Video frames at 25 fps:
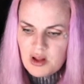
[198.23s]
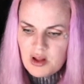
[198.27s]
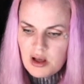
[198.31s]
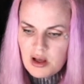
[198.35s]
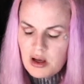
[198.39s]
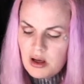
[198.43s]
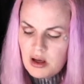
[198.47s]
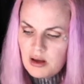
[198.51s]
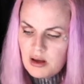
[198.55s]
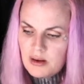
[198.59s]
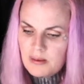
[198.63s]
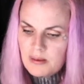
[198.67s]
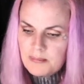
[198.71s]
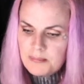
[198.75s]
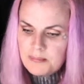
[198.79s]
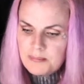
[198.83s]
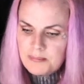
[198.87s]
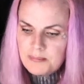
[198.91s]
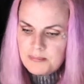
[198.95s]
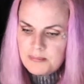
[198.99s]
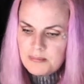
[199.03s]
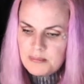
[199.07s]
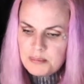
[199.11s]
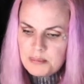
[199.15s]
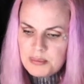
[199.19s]

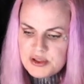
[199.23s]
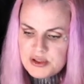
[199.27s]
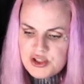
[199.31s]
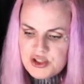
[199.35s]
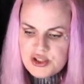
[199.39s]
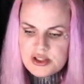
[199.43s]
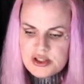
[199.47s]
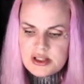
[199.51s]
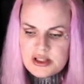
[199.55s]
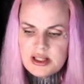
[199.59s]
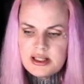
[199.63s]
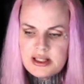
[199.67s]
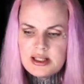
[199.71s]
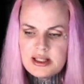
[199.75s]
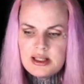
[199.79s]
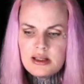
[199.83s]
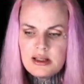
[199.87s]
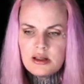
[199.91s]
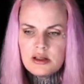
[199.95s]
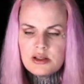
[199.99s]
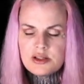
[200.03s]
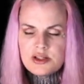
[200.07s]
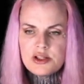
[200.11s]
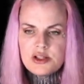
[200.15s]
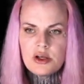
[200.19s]
But just like,
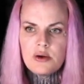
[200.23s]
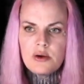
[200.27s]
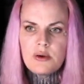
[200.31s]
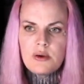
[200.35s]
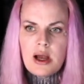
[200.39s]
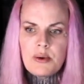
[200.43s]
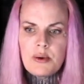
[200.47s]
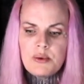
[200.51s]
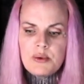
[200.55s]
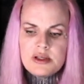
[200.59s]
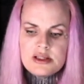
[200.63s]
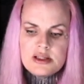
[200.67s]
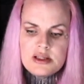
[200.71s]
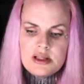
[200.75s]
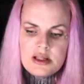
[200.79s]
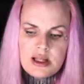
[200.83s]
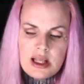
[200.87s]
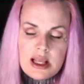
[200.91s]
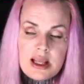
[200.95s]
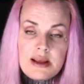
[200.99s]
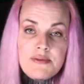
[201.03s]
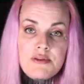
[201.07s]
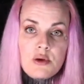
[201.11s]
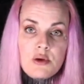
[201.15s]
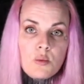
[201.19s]
so I would,
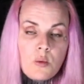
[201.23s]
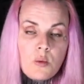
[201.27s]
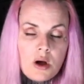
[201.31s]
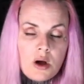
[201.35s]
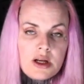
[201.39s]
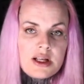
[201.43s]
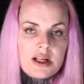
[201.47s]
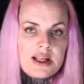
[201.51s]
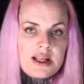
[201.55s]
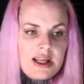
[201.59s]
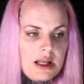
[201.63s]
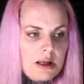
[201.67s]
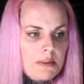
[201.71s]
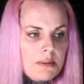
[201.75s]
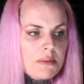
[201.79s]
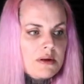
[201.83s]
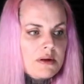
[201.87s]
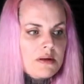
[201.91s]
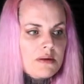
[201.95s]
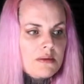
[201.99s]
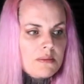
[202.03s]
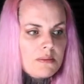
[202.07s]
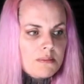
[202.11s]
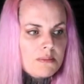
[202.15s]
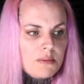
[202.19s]
if you want to keep
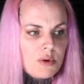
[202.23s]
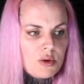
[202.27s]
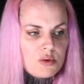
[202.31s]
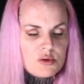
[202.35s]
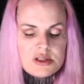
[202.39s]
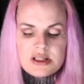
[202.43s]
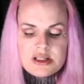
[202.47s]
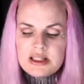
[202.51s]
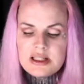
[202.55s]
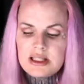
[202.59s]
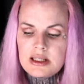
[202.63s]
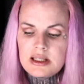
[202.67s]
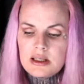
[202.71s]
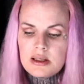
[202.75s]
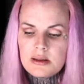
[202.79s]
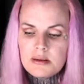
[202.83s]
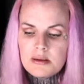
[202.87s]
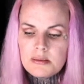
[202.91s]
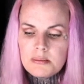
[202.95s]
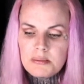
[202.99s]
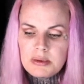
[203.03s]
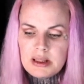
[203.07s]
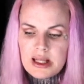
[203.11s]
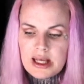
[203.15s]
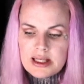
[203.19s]
it mostly
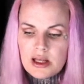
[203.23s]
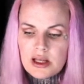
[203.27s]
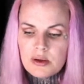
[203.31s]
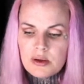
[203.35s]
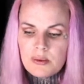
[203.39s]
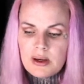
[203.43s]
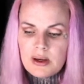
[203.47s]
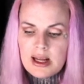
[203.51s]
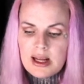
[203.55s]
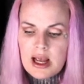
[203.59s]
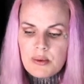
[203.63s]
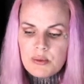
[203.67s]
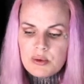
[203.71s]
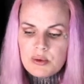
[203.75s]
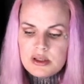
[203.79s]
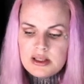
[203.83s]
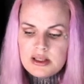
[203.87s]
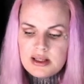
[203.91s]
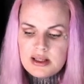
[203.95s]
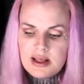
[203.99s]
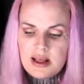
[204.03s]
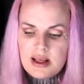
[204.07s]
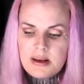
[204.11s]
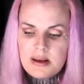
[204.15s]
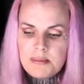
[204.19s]
black and gray, I would
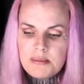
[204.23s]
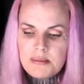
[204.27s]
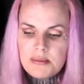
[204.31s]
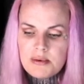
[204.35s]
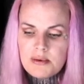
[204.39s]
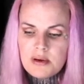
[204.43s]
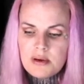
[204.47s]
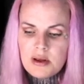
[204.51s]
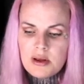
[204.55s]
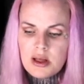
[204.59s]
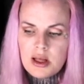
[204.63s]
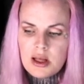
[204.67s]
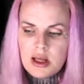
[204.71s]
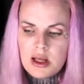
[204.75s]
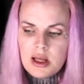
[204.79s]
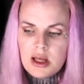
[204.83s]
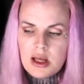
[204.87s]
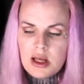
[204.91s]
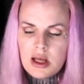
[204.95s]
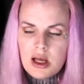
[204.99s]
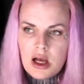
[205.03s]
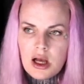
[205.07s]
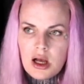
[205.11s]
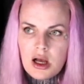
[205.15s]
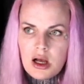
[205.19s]
keep
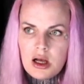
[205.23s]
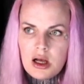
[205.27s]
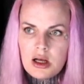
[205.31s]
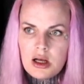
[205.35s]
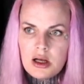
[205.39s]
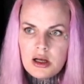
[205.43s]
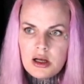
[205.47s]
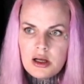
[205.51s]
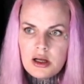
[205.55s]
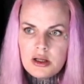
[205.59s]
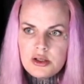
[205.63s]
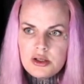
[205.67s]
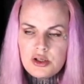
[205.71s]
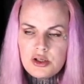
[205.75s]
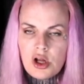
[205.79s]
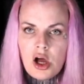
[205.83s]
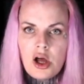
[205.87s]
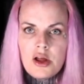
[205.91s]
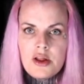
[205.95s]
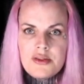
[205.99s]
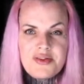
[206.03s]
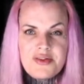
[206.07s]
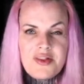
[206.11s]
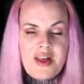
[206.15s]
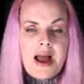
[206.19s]

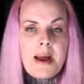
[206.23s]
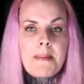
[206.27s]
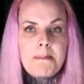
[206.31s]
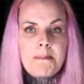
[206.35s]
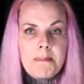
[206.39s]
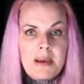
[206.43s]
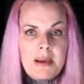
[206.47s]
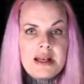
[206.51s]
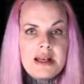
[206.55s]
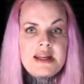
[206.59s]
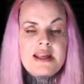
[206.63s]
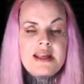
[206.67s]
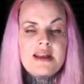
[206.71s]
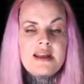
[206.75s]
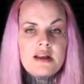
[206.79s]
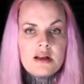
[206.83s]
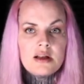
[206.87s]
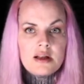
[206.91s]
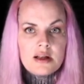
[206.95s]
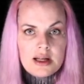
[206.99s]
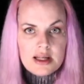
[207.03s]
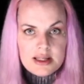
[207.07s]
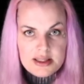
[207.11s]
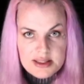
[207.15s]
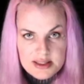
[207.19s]
not that many
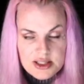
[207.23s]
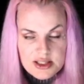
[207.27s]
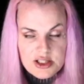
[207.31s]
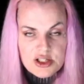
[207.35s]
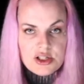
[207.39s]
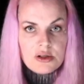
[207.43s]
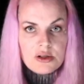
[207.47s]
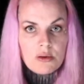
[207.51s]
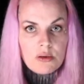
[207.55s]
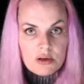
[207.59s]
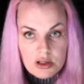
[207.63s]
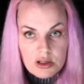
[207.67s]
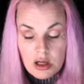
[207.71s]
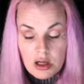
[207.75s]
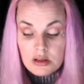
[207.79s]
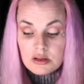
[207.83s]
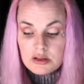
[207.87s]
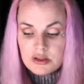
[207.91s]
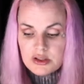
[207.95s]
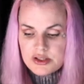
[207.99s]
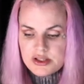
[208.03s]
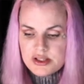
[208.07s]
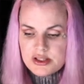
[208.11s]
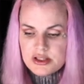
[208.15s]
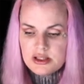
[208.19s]
additional
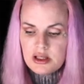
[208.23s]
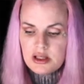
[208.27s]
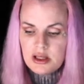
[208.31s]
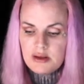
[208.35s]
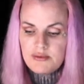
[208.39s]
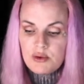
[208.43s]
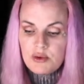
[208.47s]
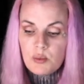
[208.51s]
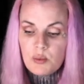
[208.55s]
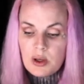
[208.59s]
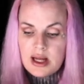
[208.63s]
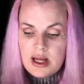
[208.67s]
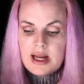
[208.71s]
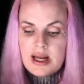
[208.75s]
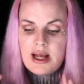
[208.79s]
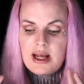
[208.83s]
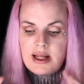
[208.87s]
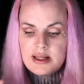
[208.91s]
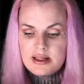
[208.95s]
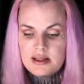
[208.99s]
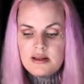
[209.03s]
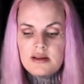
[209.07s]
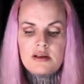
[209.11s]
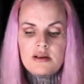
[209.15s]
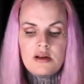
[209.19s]
colors if you want to
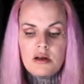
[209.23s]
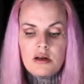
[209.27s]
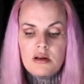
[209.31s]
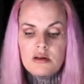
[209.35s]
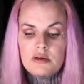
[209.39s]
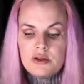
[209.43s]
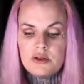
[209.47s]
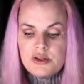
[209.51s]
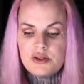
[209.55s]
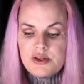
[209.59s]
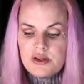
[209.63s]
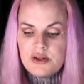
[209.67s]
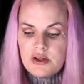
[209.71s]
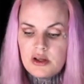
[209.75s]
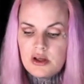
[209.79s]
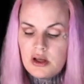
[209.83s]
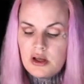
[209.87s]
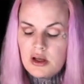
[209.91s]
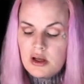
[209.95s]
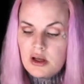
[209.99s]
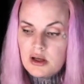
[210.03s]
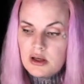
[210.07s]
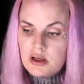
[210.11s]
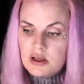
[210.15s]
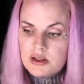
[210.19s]
add colors.
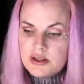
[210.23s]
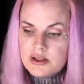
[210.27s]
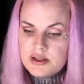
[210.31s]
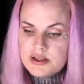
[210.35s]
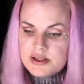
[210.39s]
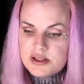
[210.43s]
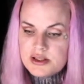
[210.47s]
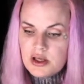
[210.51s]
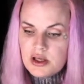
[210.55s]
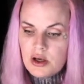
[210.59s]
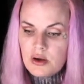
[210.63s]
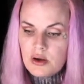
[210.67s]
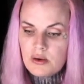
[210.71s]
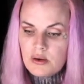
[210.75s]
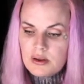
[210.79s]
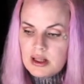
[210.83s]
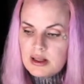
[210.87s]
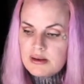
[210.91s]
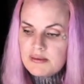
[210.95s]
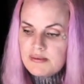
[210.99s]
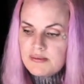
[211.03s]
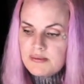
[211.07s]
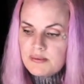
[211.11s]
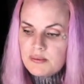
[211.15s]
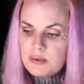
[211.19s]
So
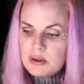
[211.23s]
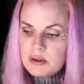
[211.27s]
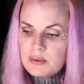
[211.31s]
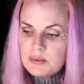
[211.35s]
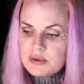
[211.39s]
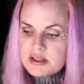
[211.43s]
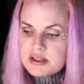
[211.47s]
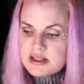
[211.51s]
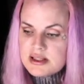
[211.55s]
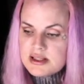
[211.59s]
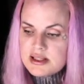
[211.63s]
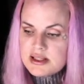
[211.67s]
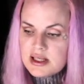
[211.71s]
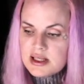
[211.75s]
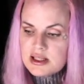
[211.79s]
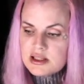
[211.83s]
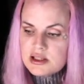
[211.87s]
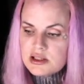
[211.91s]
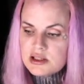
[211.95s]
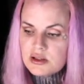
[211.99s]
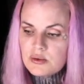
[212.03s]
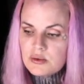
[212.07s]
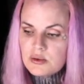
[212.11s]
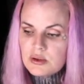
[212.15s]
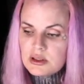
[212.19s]
if we would stick
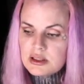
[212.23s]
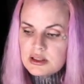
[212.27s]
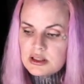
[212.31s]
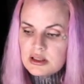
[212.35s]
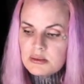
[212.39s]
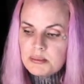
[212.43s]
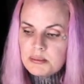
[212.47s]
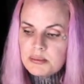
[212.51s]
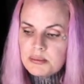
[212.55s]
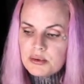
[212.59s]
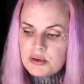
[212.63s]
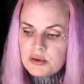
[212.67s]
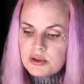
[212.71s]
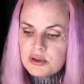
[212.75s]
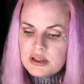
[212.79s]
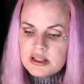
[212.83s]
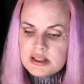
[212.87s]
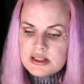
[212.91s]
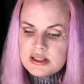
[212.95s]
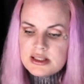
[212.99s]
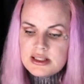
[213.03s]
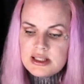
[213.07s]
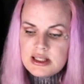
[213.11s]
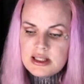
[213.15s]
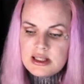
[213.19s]
to a little
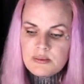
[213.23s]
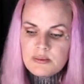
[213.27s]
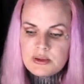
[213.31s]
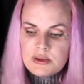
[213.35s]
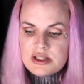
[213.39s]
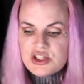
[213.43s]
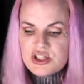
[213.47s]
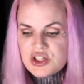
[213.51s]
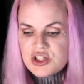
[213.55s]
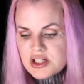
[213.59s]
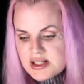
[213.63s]
burgundy, which